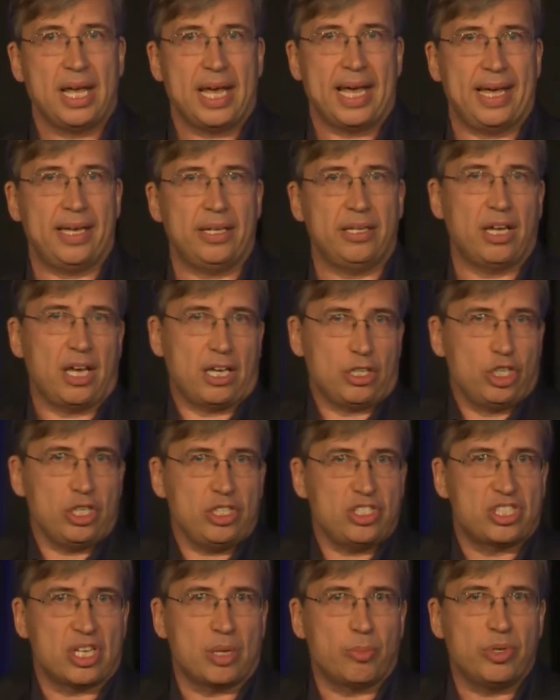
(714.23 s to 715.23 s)
And a
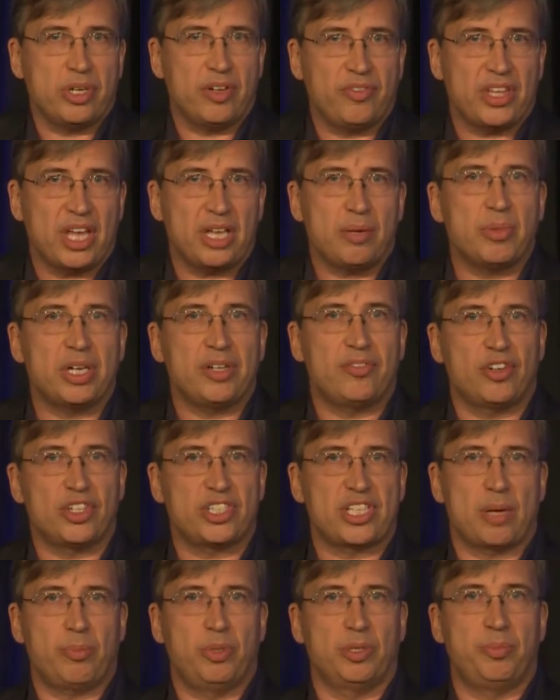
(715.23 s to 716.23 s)
good summary of that might, for
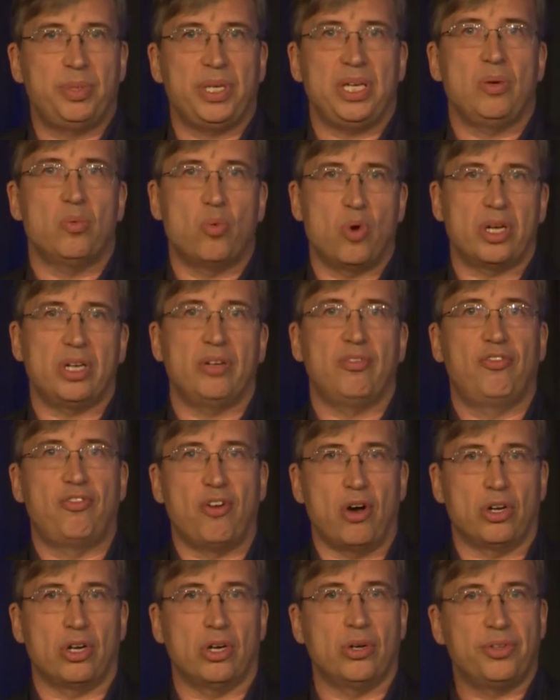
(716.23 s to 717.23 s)
example, be one
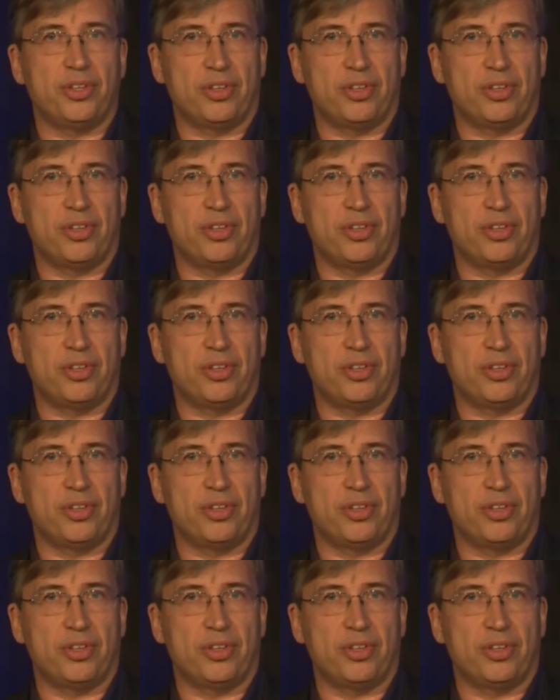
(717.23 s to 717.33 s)
photo,